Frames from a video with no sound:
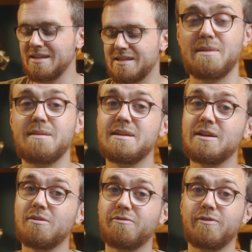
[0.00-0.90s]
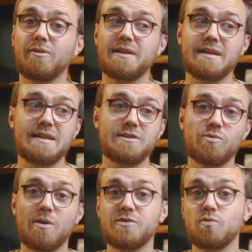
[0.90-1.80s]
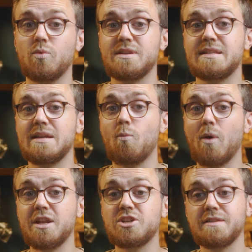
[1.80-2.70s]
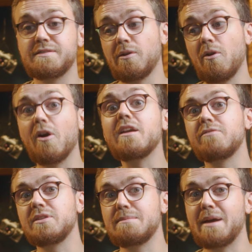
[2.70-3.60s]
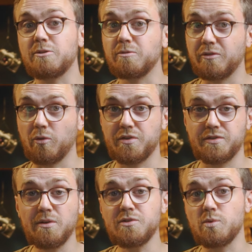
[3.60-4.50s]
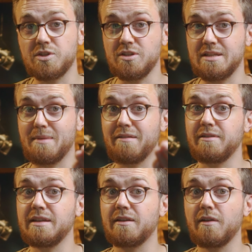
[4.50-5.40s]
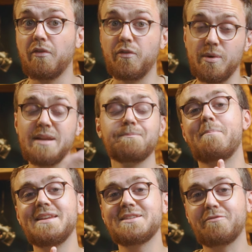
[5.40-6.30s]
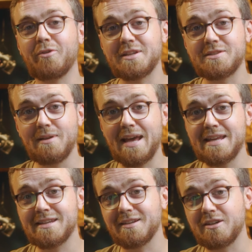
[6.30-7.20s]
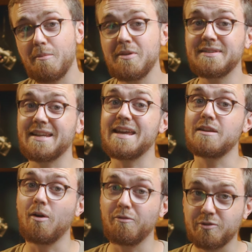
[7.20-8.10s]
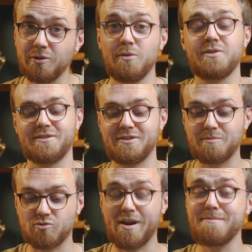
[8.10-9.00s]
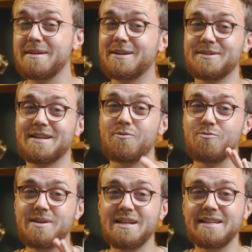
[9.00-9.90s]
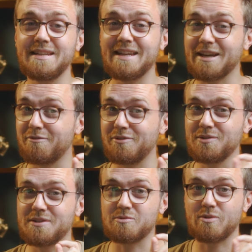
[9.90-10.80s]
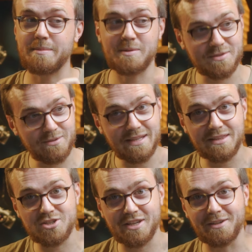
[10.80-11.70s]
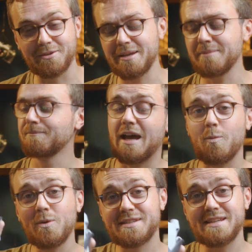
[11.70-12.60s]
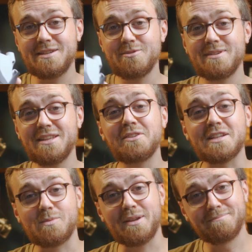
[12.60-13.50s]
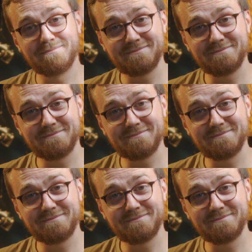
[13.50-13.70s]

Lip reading: It's maybe go for the drones with the 1-inch sensor or even the Micro Four Thirds, which is the Mavic 3. Please don't forget to like, comment, and of course subscribe, because I really need like a few subscribers to get the channel going. I will see you in the next one.